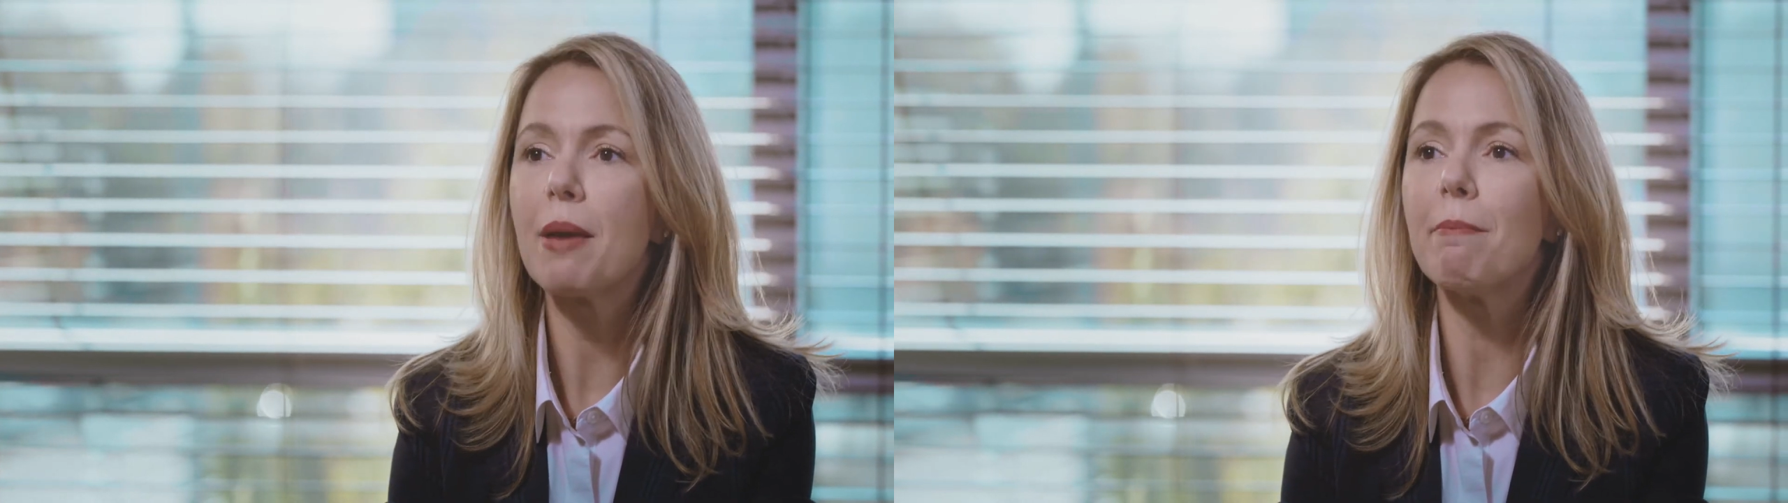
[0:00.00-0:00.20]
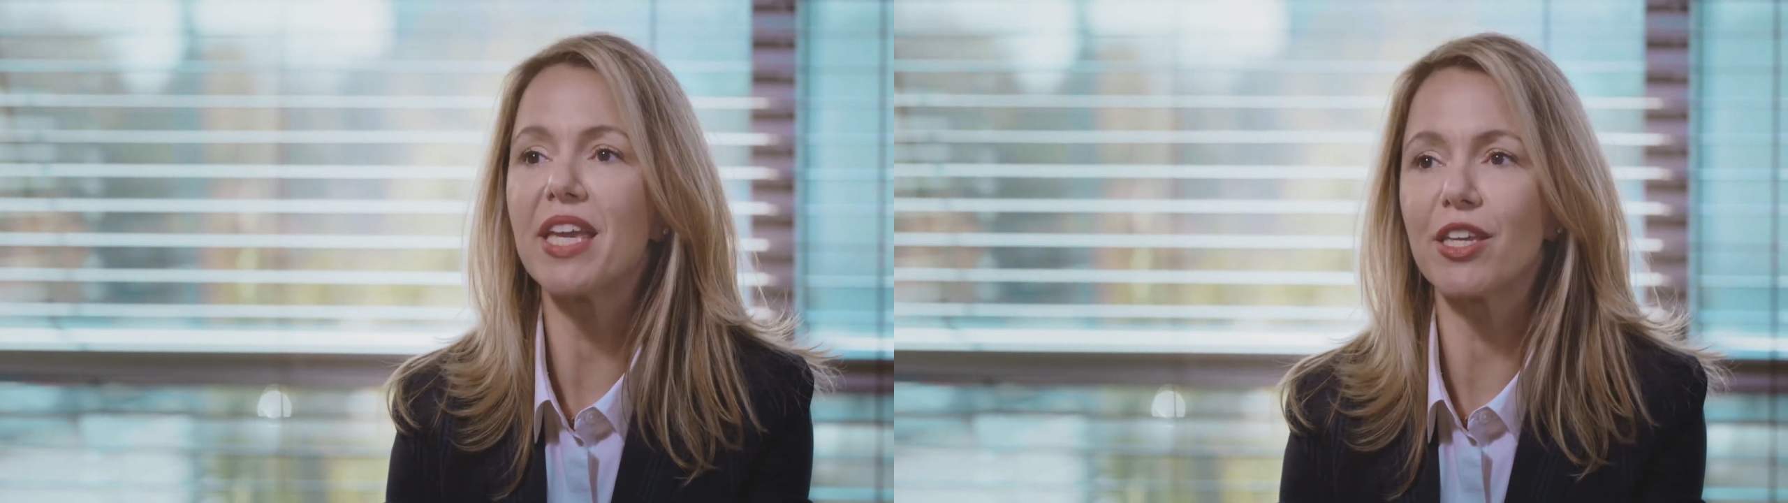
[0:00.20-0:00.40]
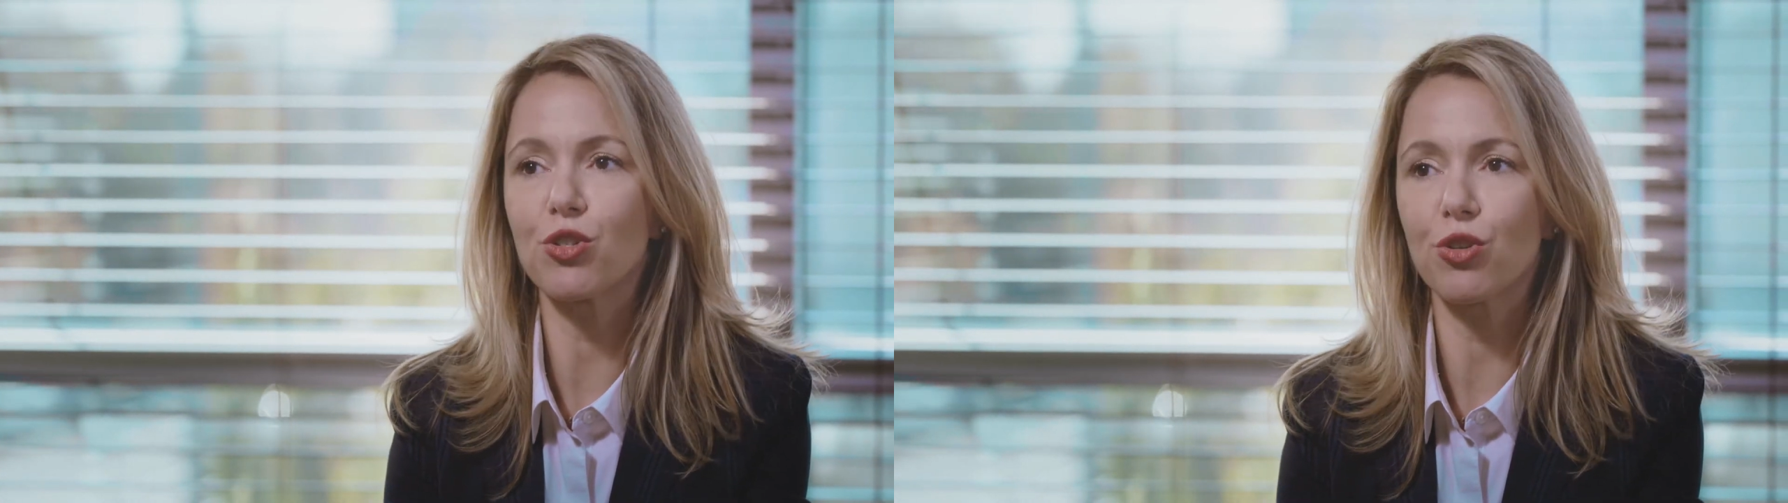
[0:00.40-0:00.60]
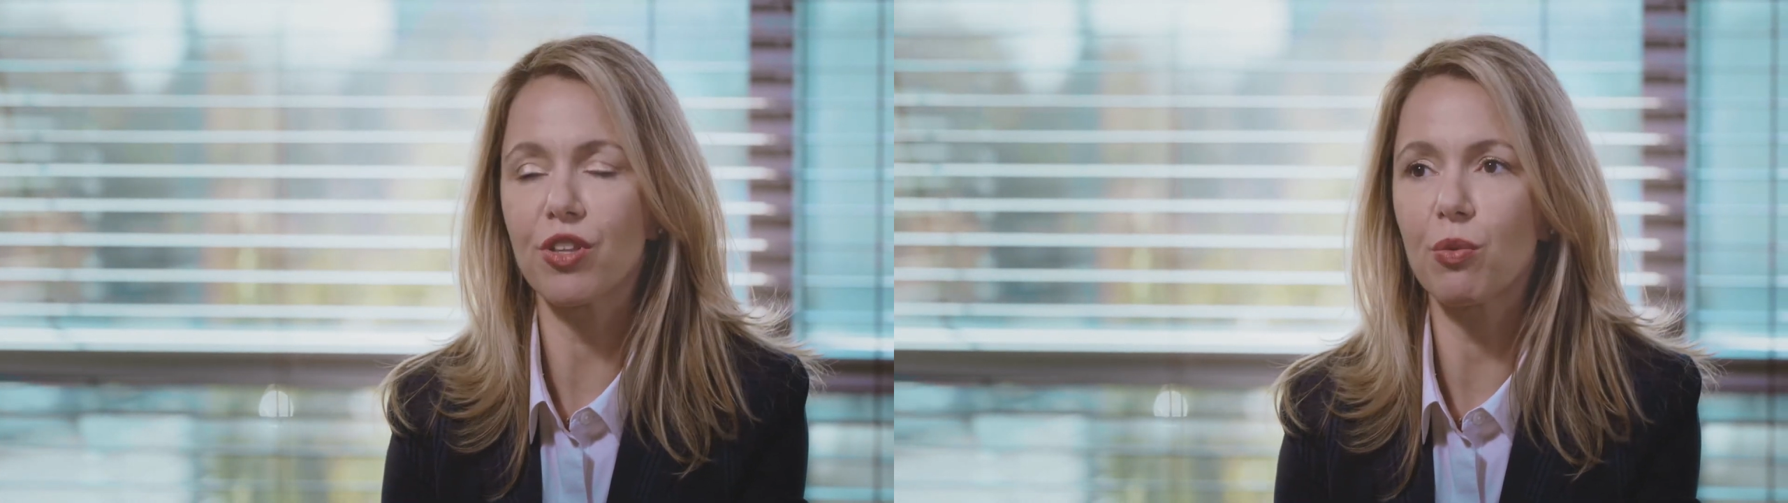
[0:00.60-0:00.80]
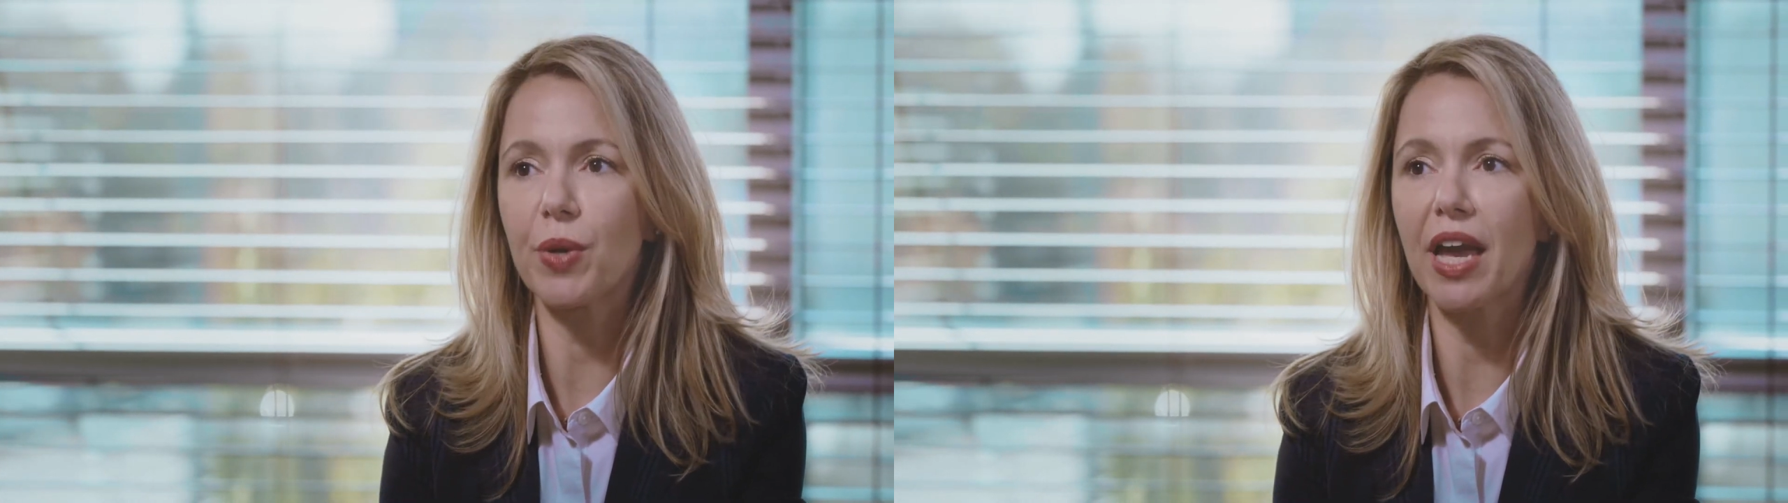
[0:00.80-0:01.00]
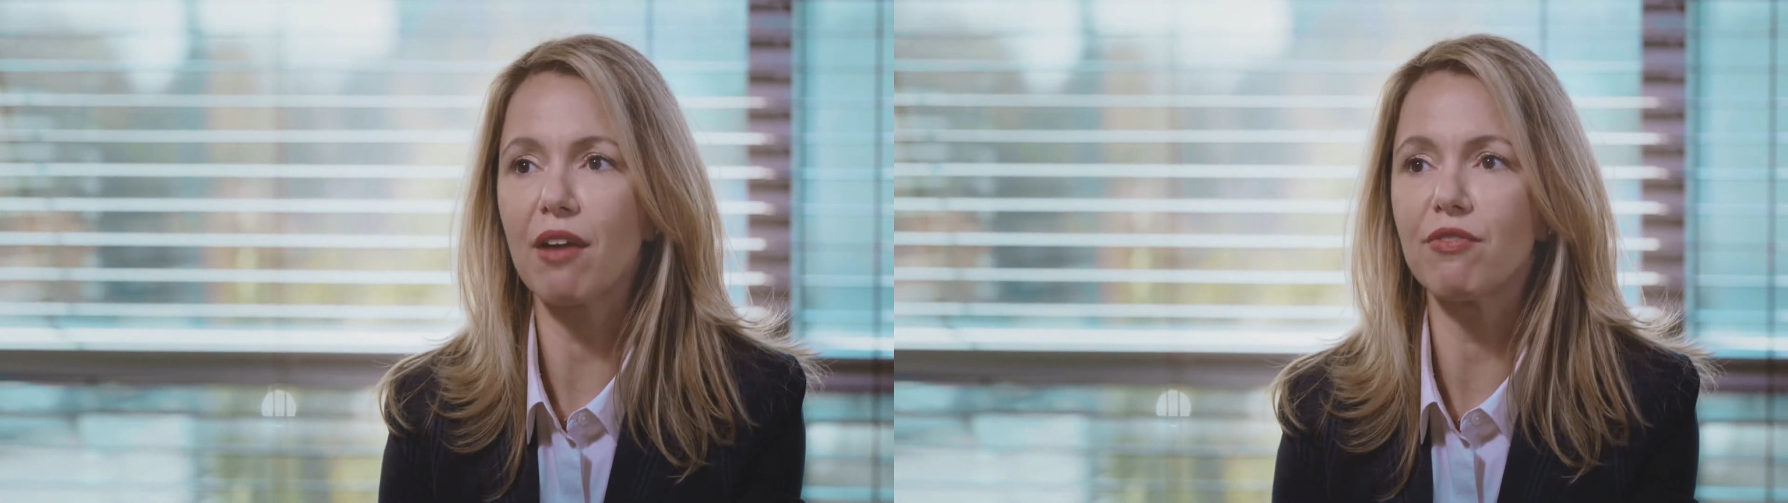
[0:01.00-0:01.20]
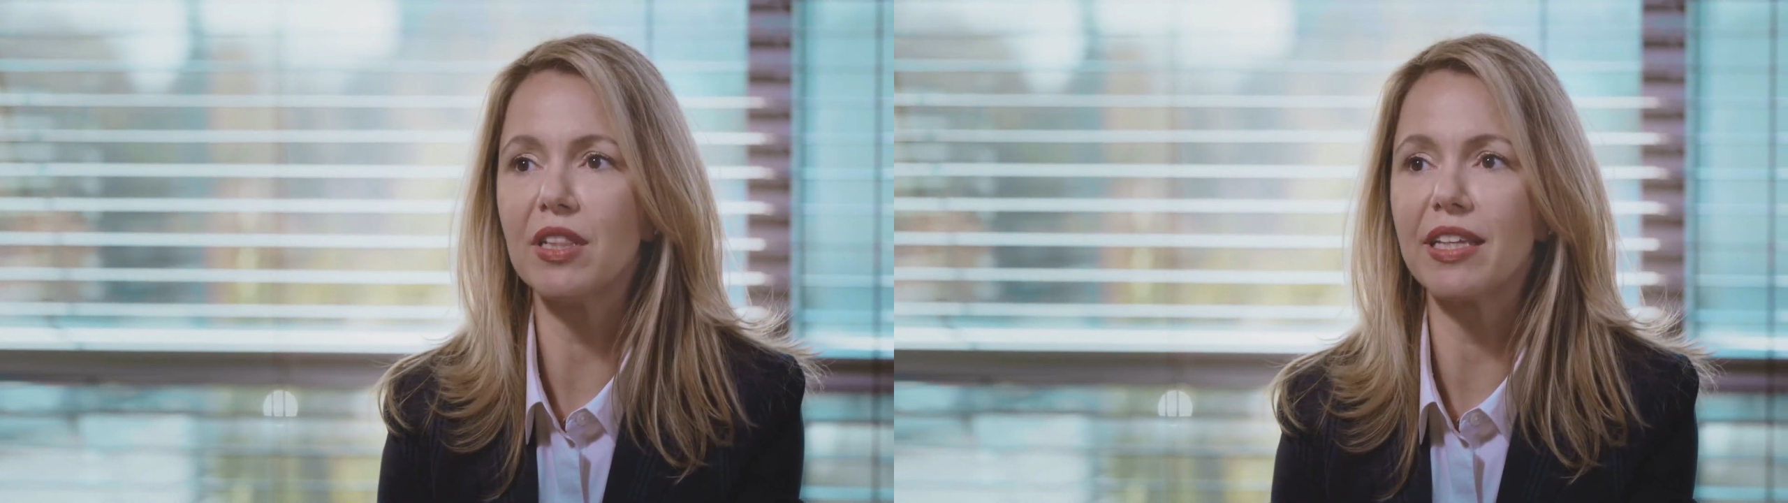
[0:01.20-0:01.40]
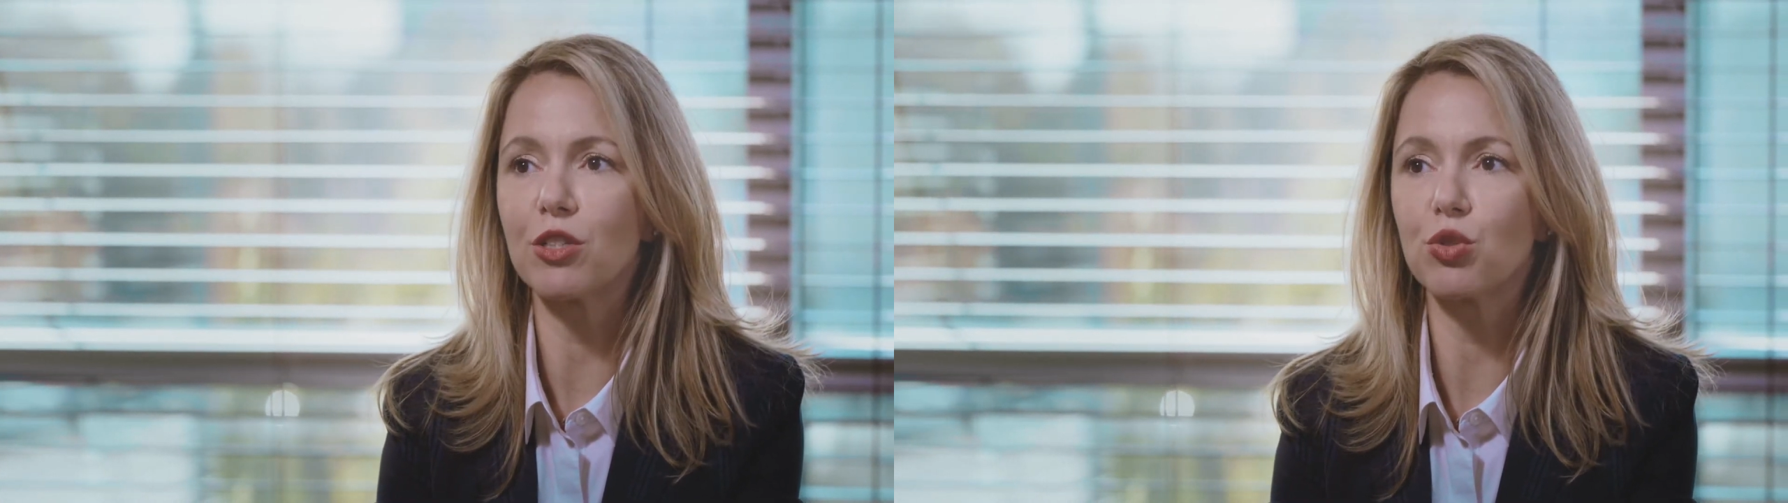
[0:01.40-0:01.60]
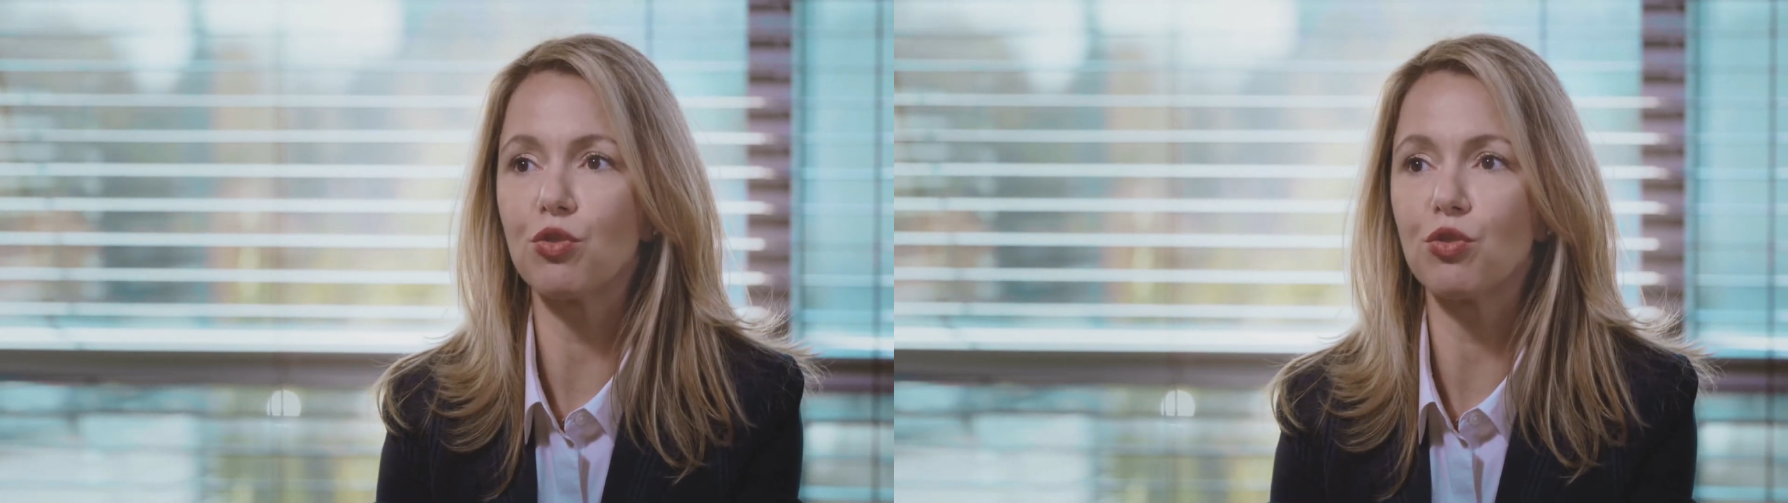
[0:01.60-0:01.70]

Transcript: making sure that we have the links